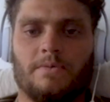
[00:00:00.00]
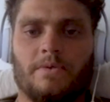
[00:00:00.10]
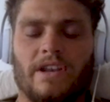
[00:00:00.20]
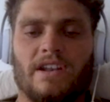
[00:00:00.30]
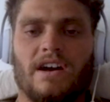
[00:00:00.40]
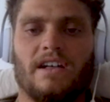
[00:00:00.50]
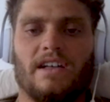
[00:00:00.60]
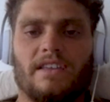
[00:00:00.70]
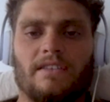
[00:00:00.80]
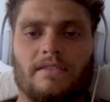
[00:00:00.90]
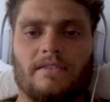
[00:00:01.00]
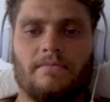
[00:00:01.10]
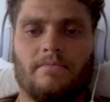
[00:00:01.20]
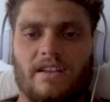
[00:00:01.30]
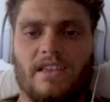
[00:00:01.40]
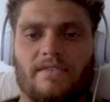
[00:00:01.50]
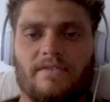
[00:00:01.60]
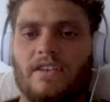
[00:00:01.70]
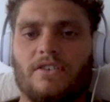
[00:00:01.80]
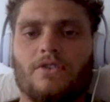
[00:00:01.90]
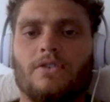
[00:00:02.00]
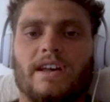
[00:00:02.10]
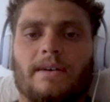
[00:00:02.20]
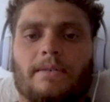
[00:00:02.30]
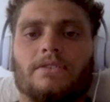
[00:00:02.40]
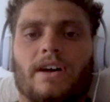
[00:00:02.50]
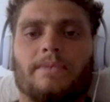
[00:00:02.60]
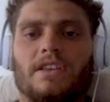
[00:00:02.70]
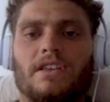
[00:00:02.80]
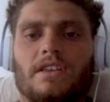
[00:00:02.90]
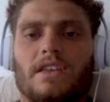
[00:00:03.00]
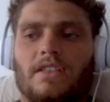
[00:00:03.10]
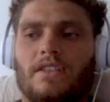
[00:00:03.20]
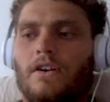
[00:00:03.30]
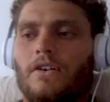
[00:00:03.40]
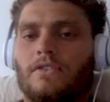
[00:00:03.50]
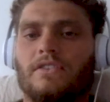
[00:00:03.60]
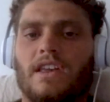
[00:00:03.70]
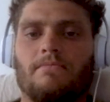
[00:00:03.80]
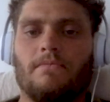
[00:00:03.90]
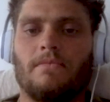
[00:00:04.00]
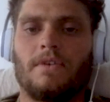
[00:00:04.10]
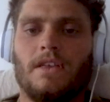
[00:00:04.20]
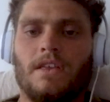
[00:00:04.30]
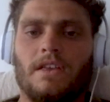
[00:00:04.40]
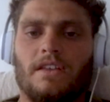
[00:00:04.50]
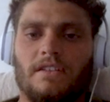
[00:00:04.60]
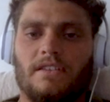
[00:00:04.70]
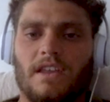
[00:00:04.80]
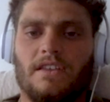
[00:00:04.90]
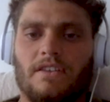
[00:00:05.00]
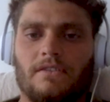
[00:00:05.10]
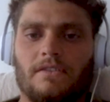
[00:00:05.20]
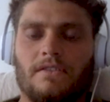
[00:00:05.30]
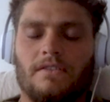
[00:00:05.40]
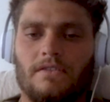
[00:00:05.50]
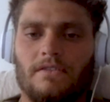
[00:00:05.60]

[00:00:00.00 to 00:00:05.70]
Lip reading: it was pretty gnarly. Apparently, if you got caught a couple of times, you could get the whole team DQ'd.